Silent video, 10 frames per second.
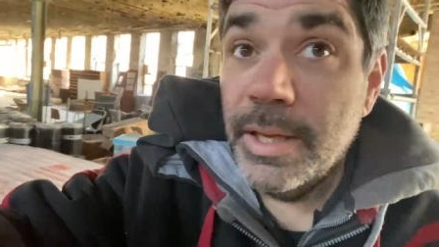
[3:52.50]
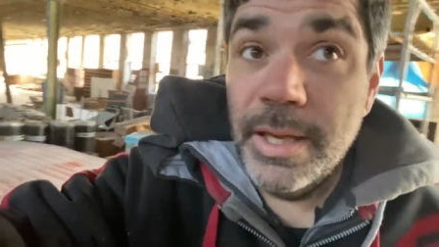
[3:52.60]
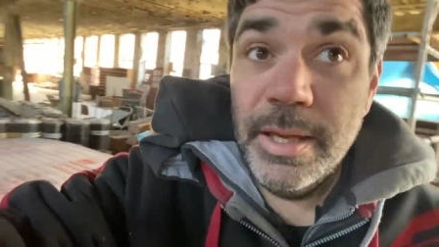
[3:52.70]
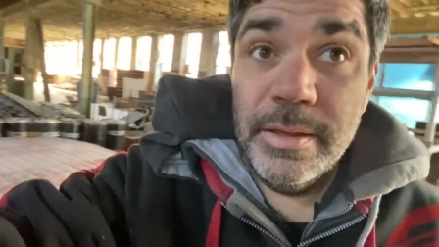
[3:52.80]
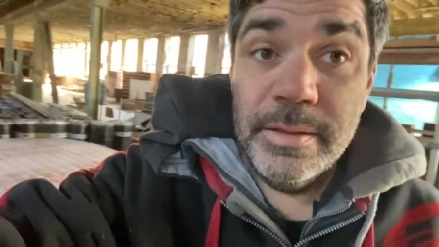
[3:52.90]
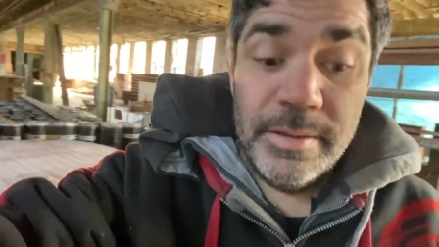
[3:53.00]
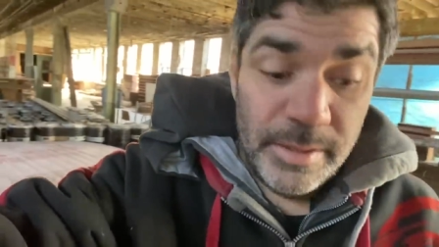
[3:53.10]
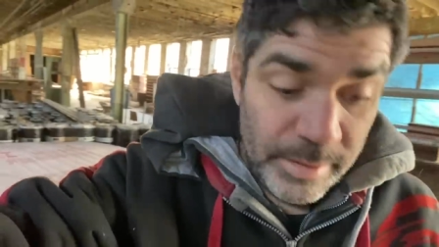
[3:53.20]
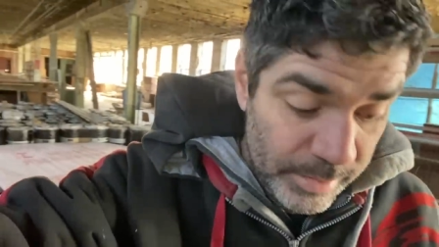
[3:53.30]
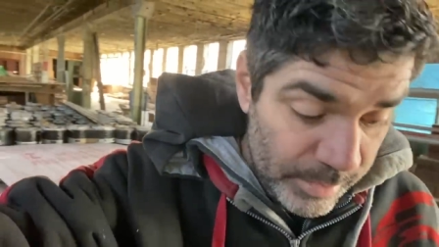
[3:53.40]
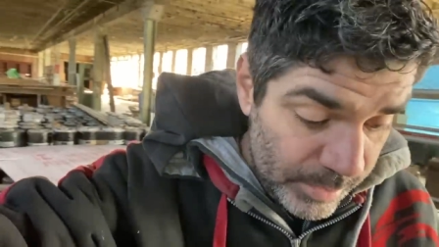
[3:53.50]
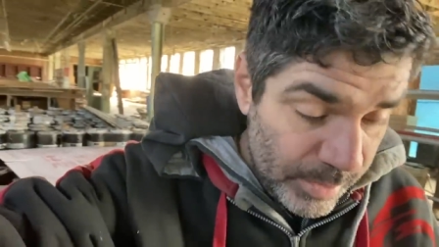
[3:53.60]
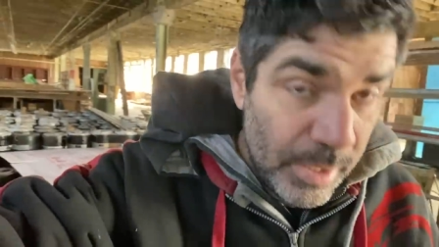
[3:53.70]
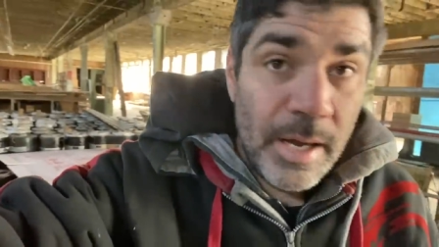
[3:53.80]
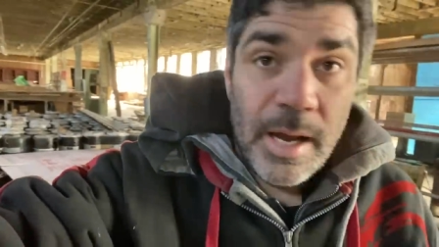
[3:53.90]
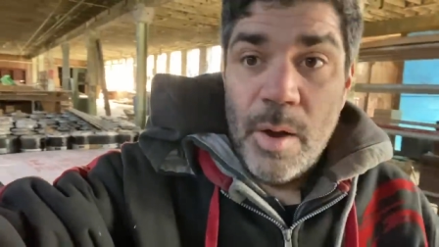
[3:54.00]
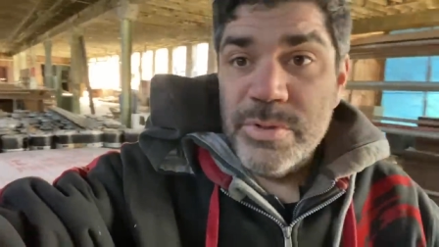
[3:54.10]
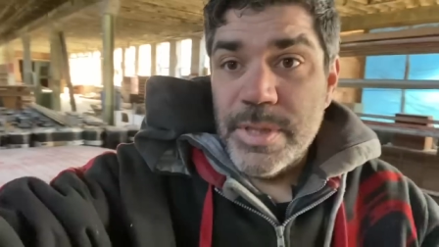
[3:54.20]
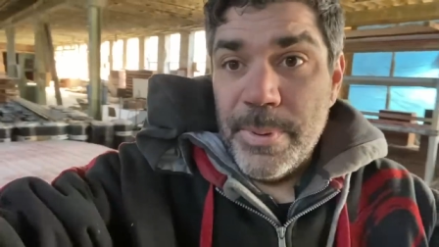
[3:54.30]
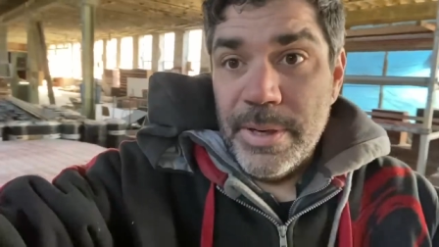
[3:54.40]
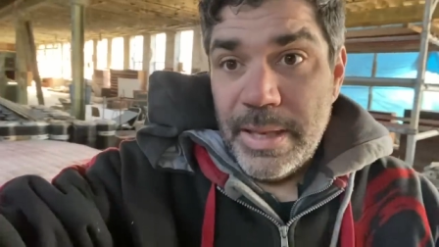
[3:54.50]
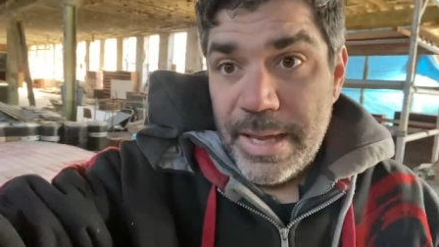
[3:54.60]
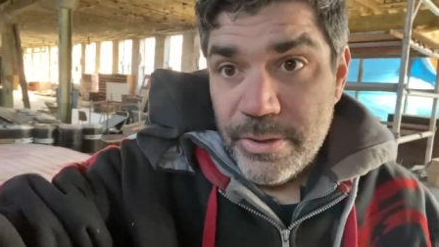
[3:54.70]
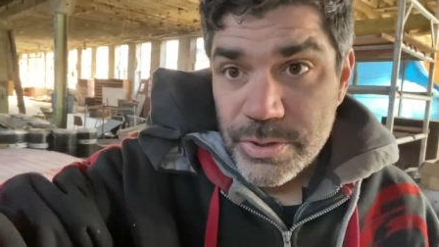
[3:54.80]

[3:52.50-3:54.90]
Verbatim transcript: And uh, I was up on a ladder,